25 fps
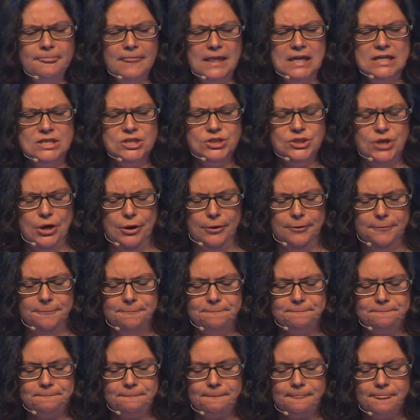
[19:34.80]
So
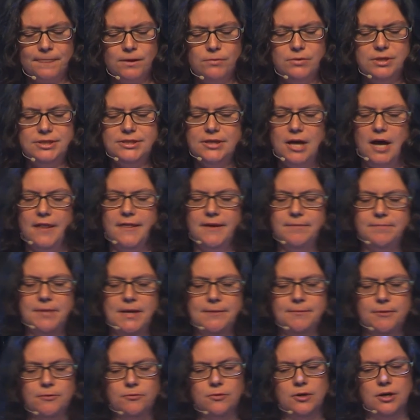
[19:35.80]
we saw that
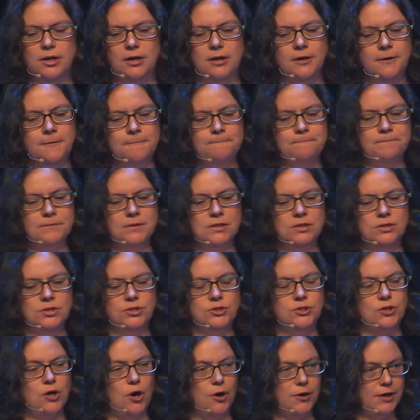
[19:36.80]
people were
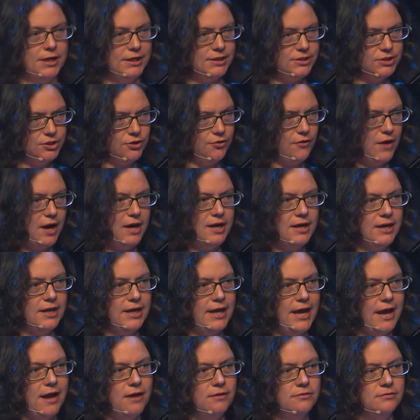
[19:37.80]
starting to create an
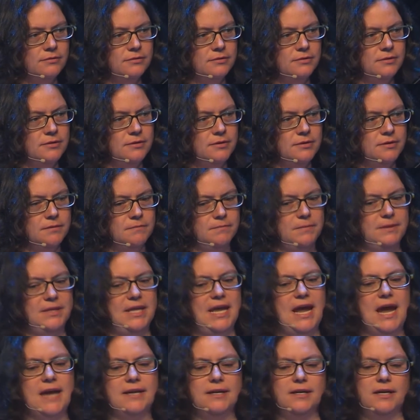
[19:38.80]
account, but they
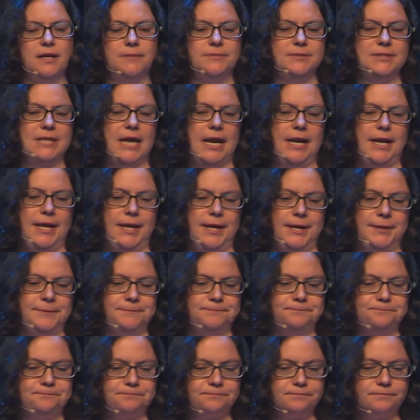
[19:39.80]
ended up signing in,
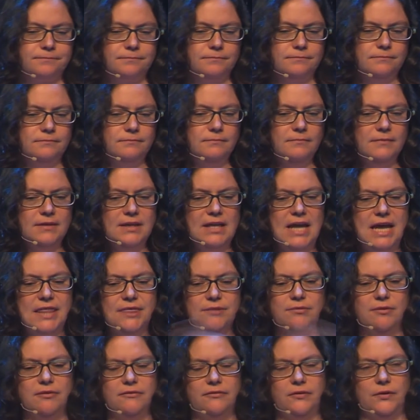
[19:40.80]
and
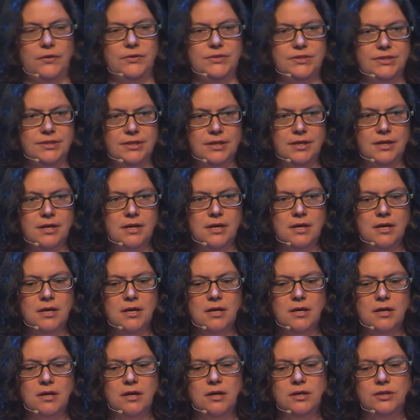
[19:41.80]
the reverse.
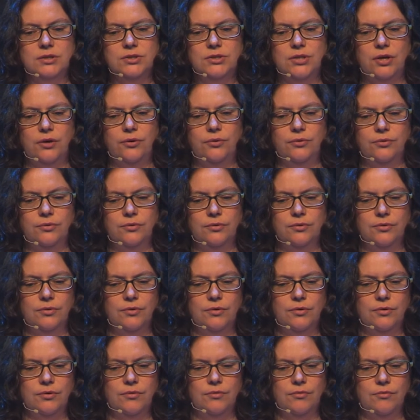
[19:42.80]
So
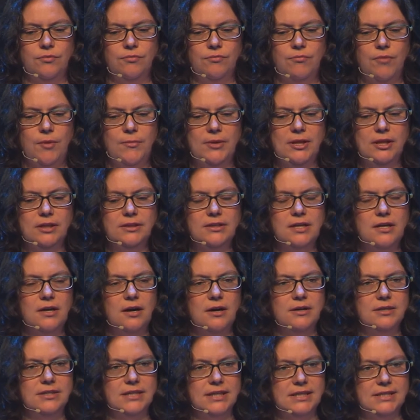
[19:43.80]
when we looked at
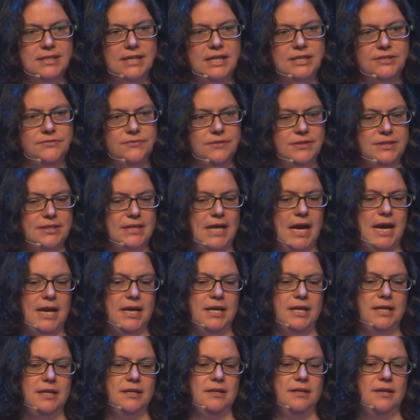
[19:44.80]
our successful
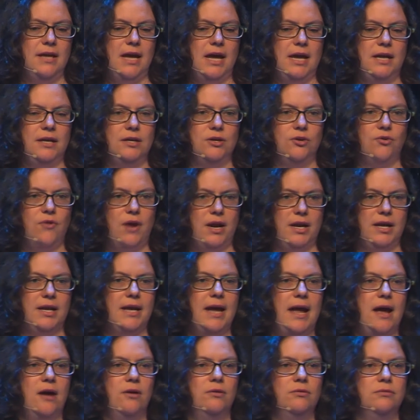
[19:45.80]
sign-in and create
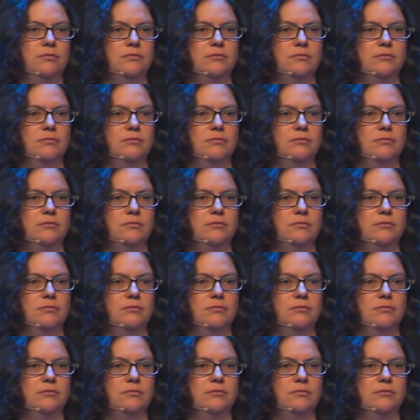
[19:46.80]
account